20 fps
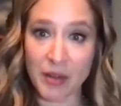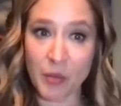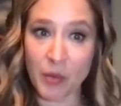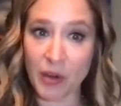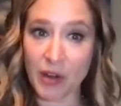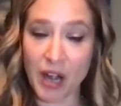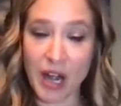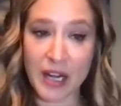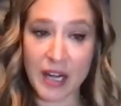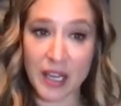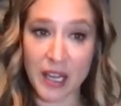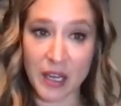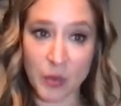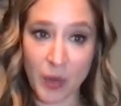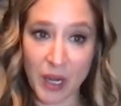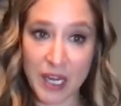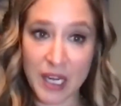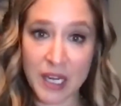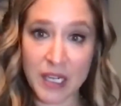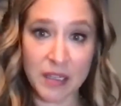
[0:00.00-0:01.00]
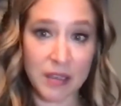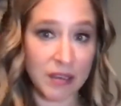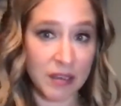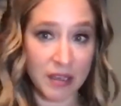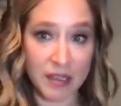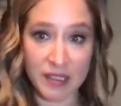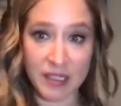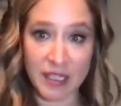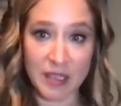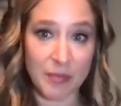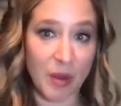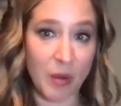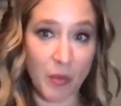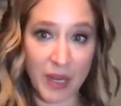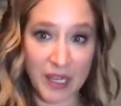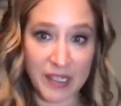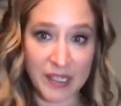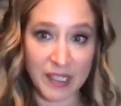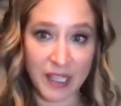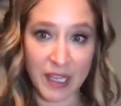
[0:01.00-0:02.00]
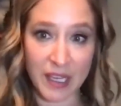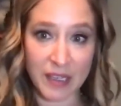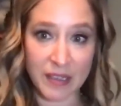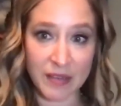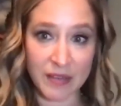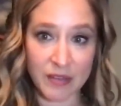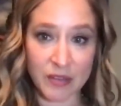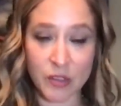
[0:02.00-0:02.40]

where I gain weight is in my waistline.